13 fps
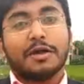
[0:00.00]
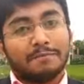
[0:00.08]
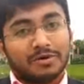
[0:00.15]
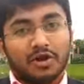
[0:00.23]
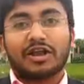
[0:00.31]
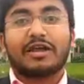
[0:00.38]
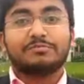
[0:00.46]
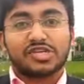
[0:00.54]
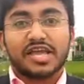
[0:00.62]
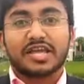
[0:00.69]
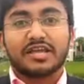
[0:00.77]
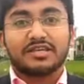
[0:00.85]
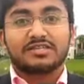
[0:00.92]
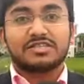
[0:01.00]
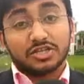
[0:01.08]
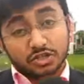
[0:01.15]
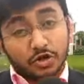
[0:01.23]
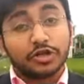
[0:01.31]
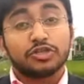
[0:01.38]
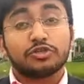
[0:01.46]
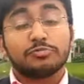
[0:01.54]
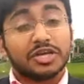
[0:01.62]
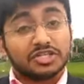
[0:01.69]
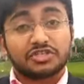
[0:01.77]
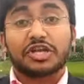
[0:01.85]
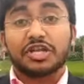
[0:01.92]
But all I'm saying is it's going to be a
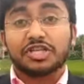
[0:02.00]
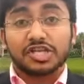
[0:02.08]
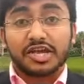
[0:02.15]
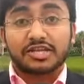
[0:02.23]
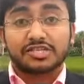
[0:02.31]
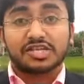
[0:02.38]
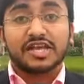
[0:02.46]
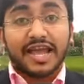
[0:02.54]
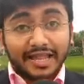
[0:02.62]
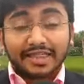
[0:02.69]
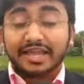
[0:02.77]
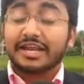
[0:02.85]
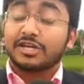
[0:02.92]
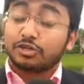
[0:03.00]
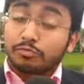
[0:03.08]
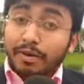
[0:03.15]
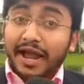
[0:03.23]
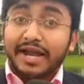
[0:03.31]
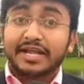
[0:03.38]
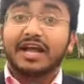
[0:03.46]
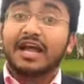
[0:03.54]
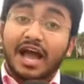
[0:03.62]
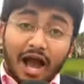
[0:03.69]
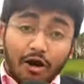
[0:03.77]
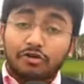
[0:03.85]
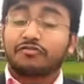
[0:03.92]
tricky chase and they need to bat
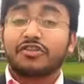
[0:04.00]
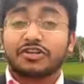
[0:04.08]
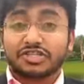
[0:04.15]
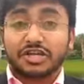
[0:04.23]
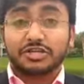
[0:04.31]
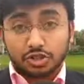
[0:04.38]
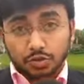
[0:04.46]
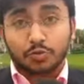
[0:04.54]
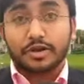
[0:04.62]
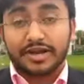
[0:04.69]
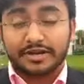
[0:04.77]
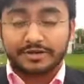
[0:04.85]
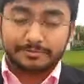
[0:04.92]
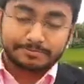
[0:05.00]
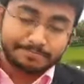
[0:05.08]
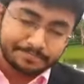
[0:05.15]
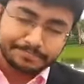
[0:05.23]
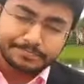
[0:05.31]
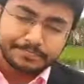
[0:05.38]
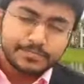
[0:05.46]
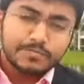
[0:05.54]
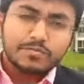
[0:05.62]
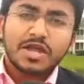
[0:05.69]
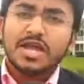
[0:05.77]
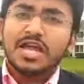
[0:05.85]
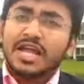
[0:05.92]
out of their skins to win it.
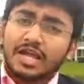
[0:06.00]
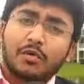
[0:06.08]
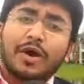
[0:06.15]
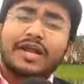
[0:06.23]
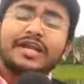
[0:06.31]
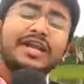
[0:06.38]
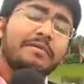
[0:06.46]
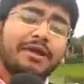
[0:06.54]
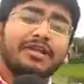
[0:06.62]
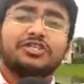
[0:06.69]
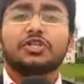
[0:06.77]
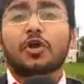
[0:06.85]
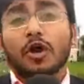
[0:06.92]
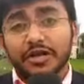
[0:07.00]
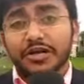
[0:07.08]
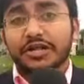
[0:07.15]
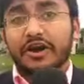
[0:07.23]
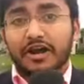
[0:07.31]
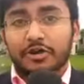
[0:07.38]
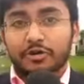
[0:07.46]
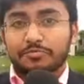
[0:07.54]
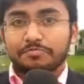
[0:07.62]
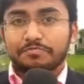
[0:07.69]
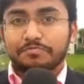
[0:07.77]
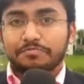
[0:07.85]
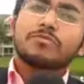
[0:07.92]
Now, why did I mention Colin de Grandhomme?
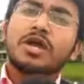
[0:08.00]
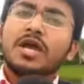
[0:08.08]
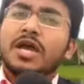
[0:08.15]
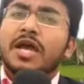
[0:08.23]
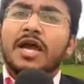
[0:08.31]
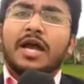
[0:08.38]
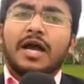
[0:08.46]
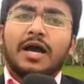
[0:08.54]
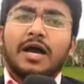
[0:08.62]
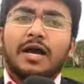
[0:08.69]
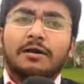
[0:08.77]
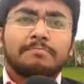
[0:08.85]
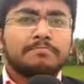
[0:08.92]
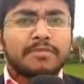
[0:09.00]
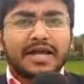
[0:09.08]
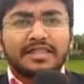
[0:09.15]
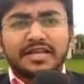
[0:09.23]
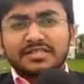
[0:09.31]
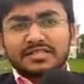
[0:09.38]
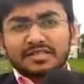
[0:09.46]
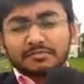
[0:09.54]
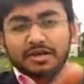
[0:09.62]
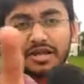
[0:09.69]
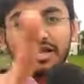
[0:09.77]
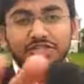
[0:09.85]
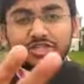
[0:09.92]
I think some
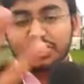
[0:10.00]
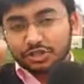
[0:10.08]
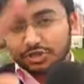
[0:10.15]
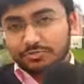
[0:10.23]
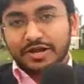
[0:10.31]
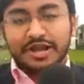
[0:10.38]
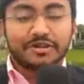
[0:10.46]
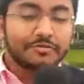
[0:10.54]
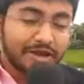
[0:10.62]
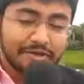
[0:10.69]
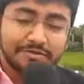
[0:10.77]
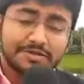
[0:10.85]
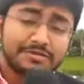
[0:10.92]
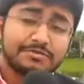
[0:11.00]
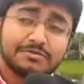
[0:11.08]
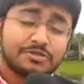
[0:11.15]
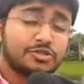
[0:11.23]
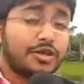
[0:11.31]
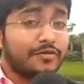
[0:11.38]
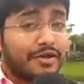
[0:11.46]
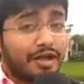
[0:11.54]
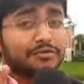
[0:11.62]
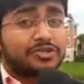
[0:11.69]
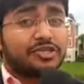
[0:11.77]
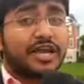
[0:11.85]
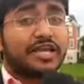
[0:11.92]
connection issues, but anyway. So I
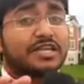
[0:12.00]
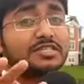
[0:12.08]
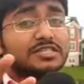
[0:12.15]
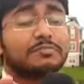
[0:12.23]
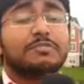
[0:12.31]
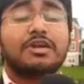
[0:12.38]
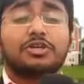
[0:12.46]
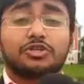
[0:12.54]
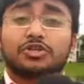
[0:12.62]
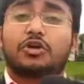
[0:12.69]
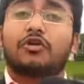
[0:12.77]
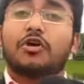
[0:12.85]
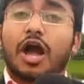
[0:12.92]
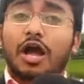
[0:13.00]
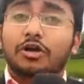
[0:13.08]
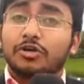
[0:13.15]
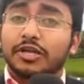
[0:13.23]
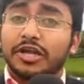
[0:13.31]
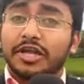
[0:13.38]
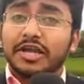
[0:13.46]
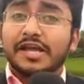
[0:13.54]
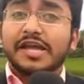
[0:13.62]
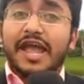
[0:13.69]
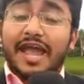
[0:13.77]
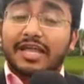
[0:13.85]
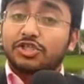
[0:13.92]
was saying he's similar to Sourav Ganguly.
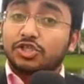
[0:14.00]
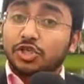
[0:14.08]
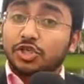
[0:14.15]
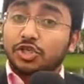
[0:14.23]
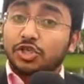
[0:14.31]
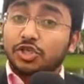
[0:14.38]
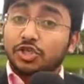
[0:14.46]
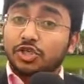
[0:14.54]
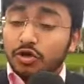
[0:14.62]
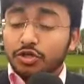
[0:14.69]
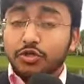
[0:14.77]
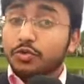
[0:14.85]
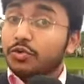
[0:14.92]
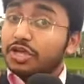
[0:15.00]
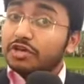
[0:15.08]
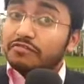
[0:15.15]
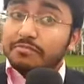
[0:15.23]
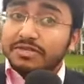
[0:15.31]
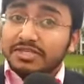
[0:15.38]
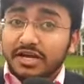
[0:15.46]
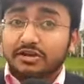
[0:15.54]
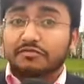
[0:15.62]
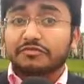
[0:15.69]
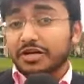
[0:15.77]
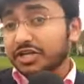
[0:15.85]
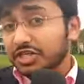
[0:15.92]
And so you give him a set of
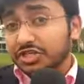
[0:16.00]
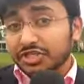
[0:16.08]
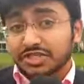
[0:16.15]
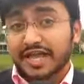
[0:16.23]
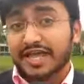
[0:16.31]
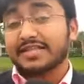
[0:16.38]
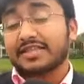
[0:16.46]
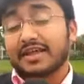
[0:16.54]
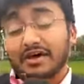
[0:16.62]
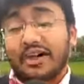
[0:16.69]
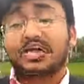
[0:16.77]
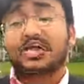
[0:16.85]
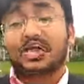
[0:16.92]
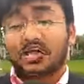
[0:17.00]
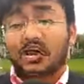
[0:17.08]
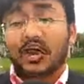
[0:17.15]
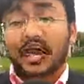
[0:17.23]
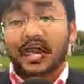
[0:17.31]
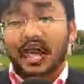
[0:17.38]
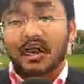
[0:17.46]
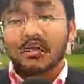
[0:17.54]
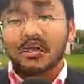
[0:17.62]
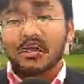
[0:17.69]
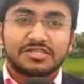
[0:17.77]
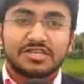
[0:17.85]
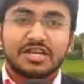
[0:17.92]
conditions like they are in Manchester right now.
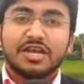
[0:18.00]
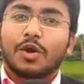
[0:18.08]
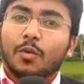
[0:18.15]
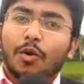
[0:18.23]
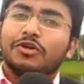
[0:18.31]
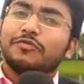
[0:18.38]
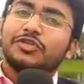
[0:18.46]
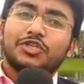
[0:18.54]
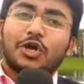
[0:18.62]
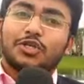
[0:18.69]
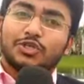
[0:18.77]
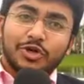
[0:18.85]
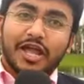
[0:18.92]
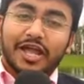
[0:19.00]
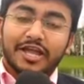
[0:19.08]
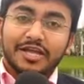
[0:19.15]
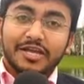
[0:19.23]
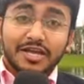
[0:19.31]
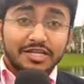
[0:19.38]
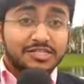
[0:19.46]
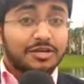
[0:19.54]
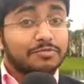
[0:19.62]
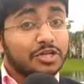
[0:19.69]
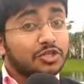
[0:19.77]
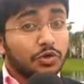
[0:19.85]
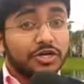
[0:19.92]
What we saw today is
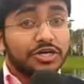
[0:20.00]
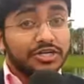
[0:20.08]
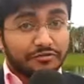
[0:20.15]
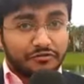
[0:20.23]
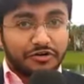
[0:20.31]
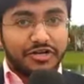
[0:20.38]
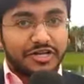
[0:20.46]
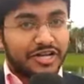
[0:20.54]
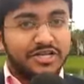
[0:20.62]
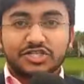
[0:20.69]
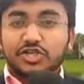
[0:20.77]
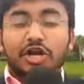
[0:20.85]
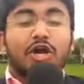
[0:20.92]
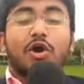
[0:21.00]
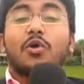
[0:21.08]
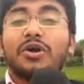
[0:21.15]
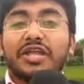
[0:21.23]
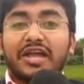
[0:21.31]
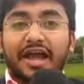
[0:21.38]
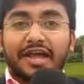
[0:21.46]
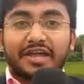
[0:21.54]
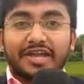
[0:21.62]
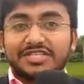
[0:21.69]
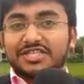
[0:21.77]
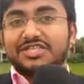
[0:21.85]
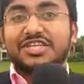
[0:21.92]
something totally different. It's not an ODI,
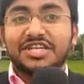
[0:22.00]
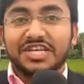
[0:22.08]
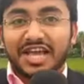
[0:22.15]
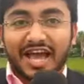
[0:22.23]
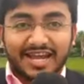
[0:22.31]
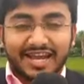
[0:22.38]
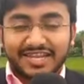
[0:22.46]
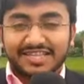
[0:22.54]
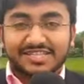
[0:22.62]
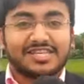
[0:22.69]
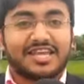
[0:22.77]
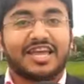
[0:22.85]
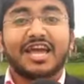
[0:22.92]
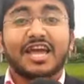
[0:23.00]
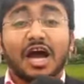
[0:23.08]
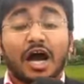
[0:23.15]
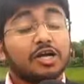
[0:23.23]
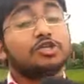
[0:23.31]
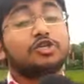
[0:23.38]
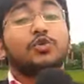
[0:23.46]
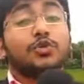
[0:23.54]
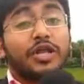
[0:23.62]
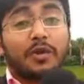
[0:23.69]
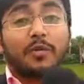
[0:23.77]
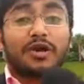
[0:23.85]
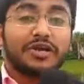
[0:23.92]
it's a TDI, like they say, a two-day,
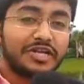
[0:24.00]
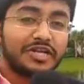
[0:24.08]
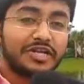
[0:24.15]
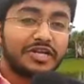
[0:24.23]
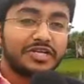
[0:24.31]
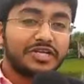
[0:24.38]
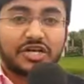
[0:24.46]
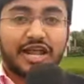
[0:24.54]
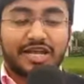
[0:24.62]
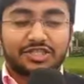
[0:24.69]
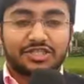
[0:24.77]
one-day international.